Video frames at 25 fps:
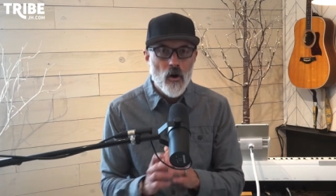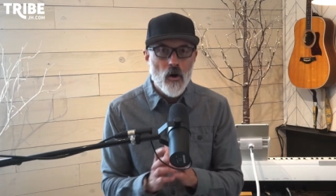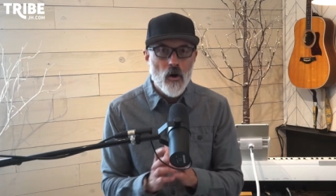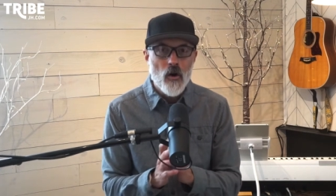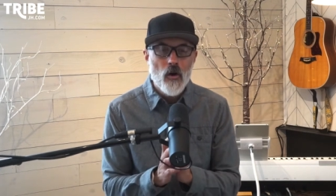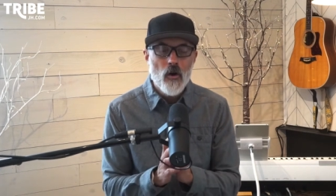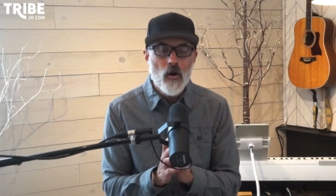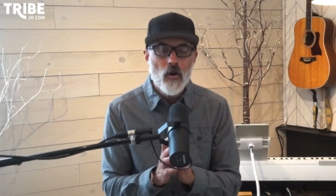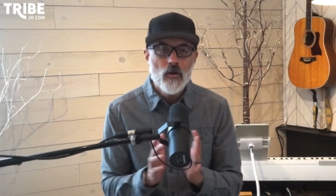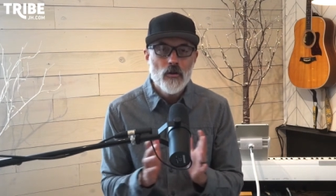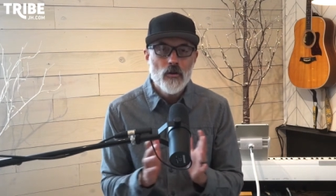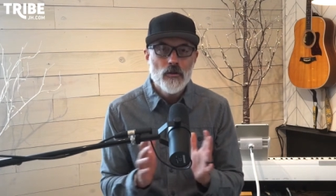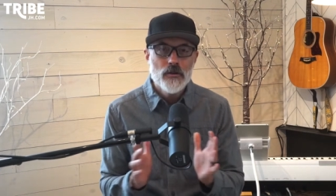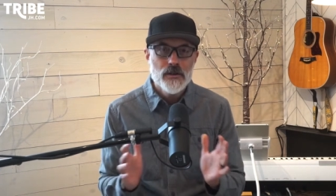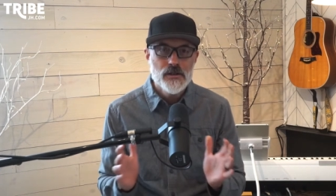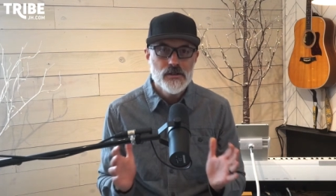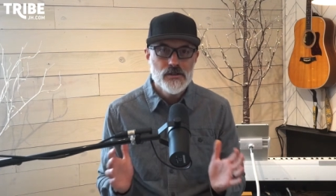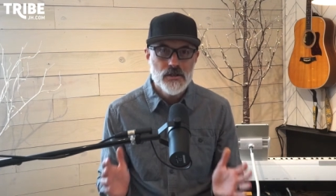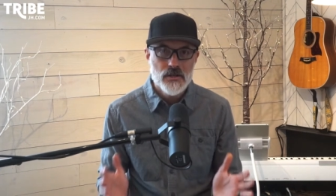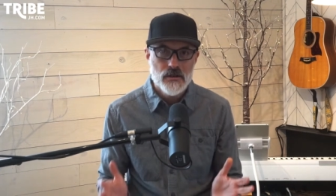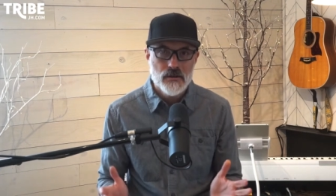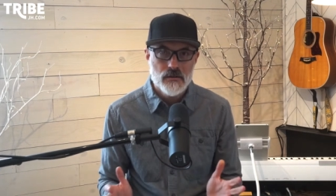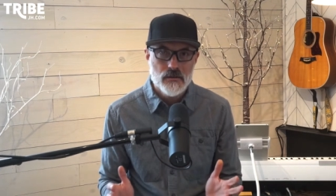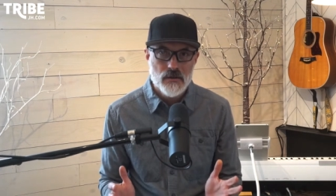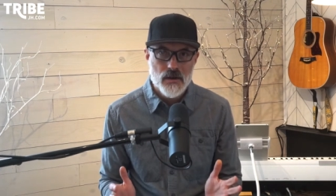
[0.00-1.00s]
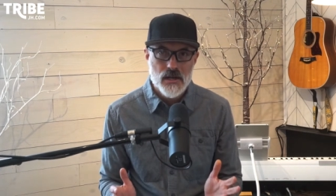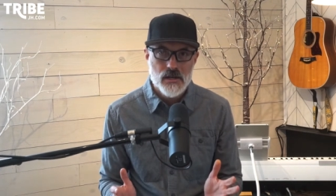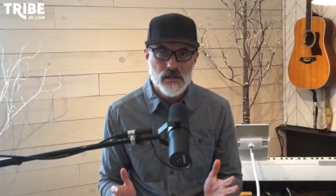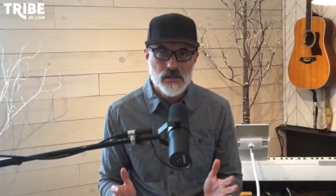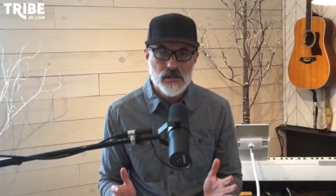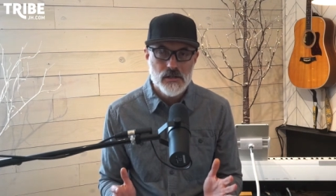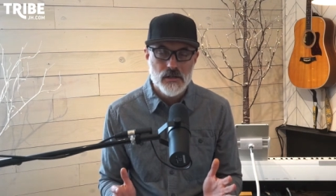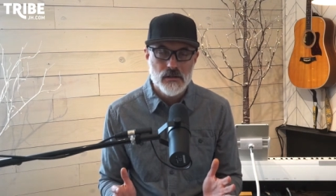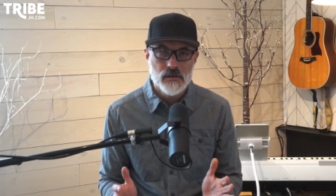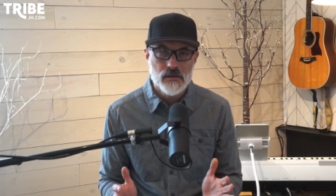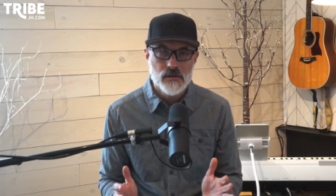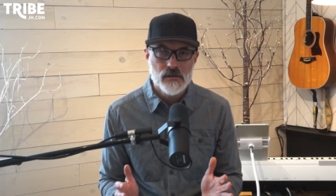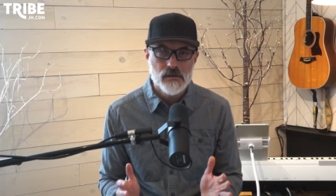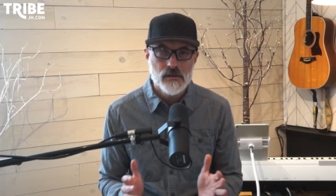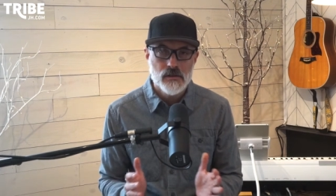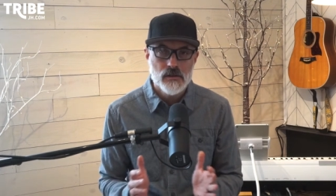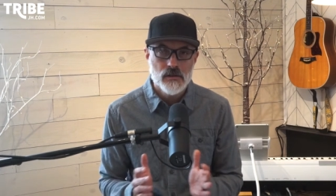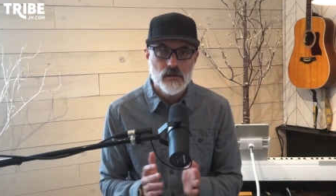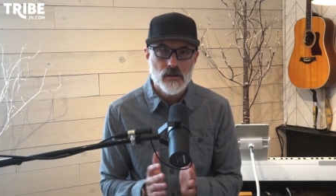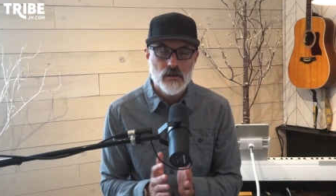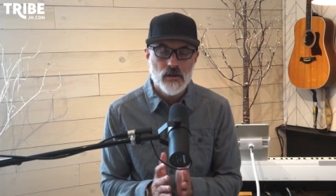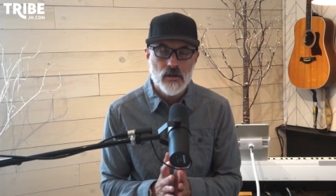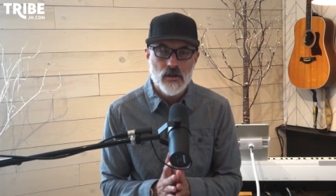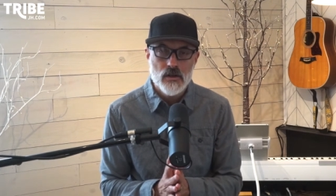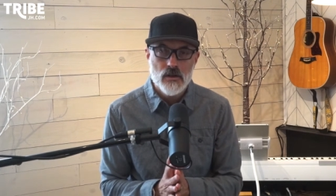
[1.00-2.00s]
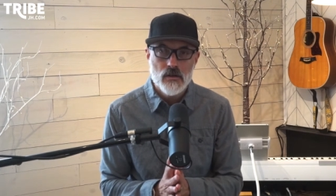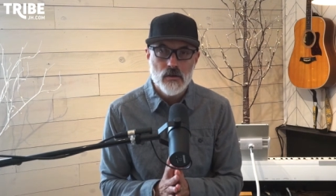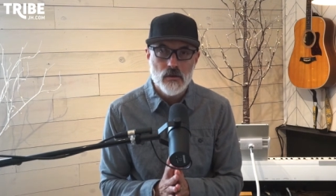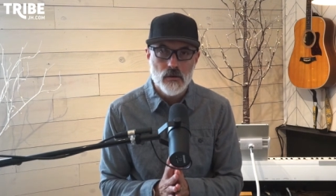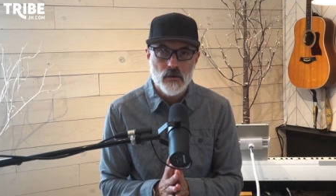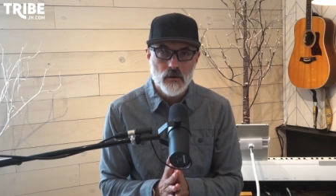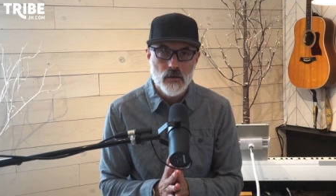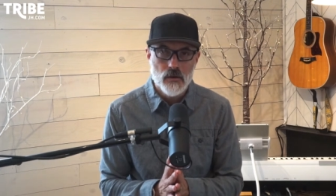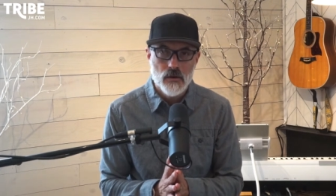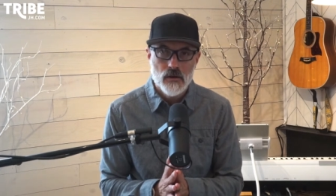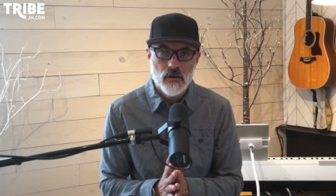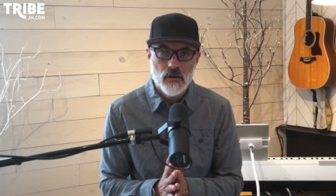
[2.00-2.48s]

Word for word: all the generations. You.